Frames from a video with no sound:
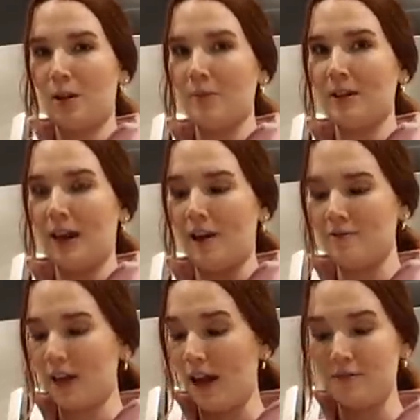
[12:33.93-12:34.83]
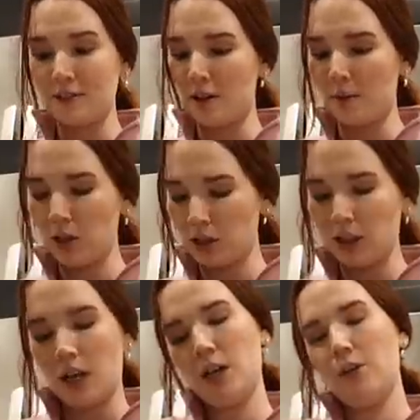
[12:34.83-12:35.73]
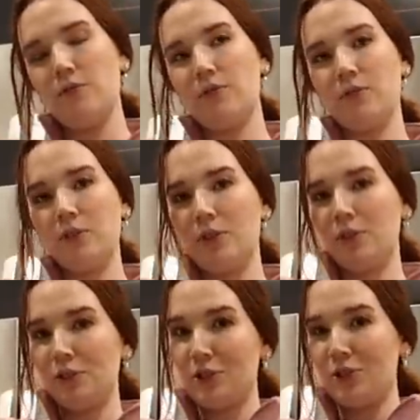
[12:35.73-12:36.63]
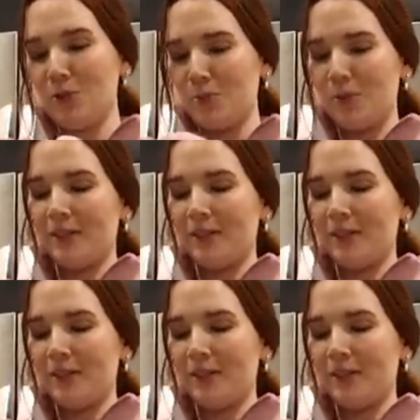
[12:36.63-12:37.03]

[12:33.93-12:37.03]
Probably have to have some on the side of soup.